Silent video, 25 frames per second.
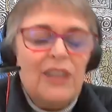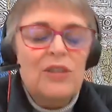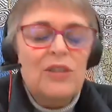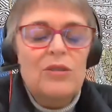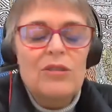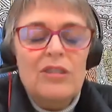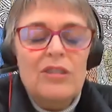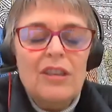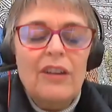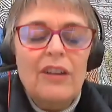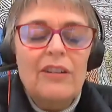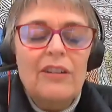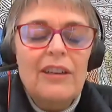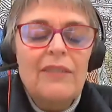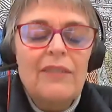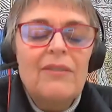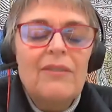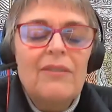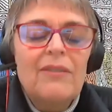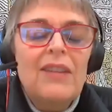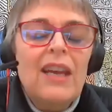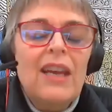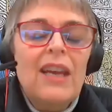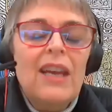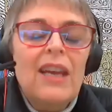sorry,
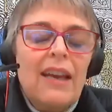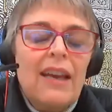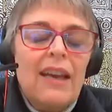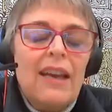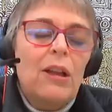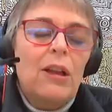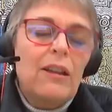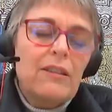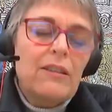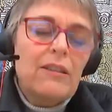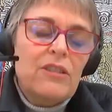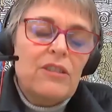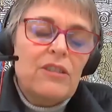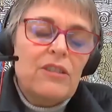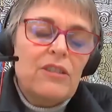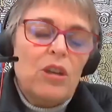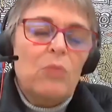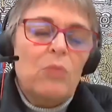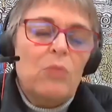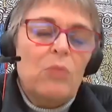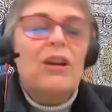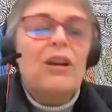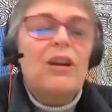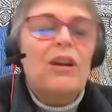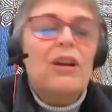
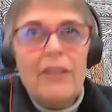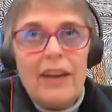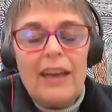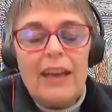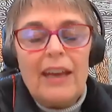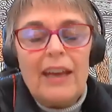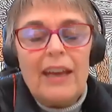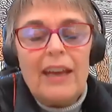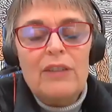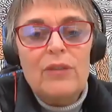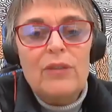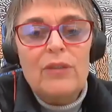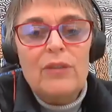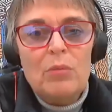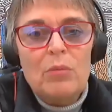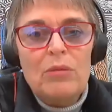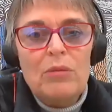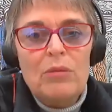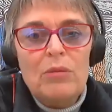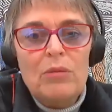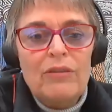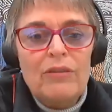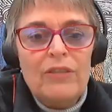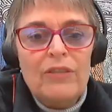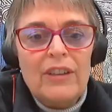
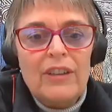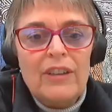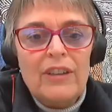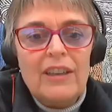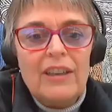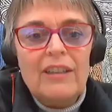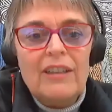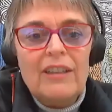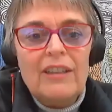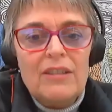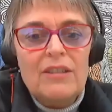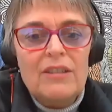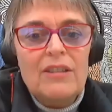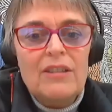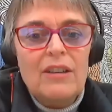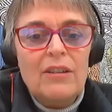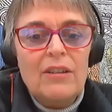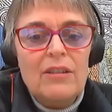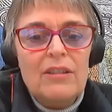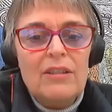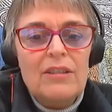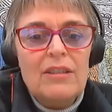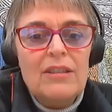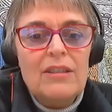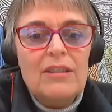
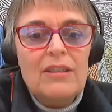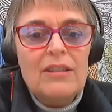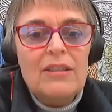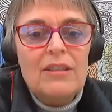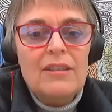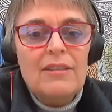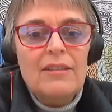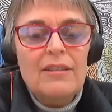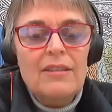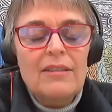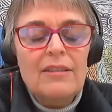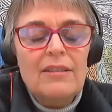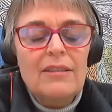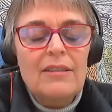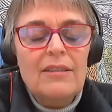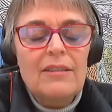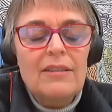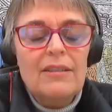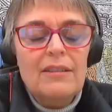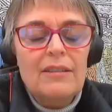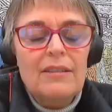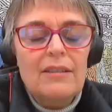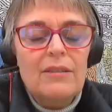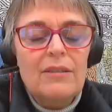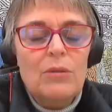
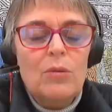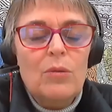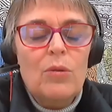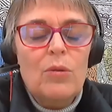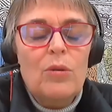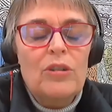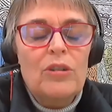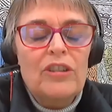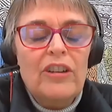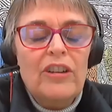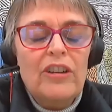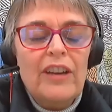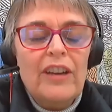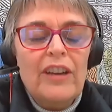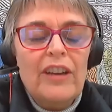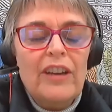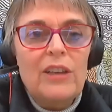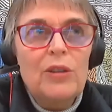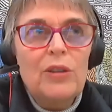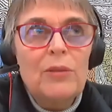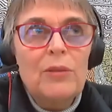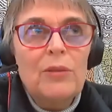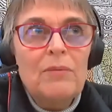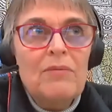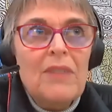
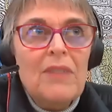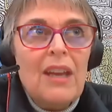l.brown@futureproofing.org.au.